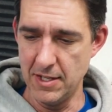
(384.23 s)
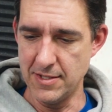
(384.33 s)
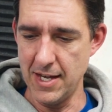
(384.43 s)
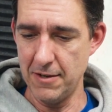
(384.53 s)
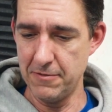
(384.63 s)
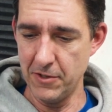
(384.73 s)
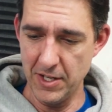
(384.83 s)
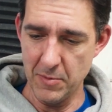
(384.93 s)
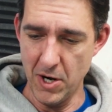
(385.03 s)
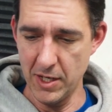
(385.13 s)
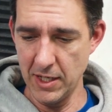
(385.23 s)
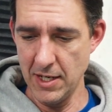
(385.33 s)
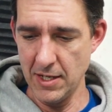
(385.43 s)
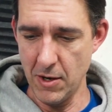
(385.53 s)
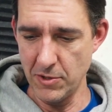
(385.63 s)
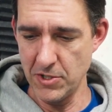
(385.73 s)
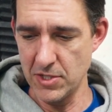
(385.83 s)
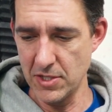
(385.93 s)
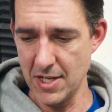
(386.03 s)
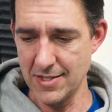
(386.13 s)
Is that affiliate marketing? How would you
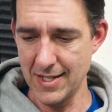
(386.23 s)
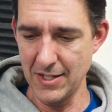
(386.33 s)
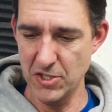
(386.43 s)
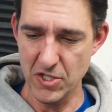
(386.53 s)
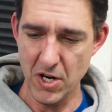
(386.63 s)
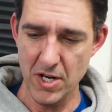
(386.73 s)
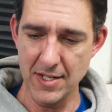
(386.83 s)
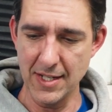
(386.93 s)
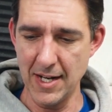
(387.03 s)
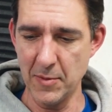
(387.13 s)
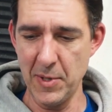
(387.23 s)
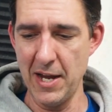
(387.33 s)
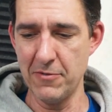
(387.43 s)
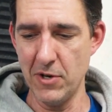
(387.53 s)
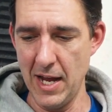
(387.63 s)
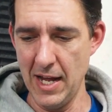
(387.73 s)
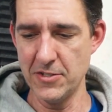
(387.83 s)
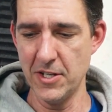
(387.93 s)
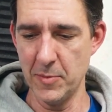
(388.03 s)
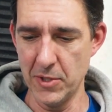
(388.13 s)
suggest getting started in getting paid for
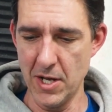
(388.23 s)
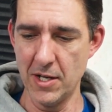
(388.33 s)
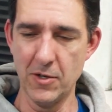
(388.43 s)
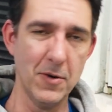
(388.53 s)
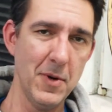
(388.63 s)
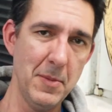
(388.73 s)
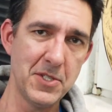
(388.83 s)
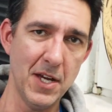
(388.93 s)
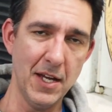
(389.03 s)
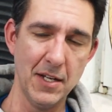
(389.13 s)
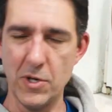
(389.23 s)
ads on a blog or a website?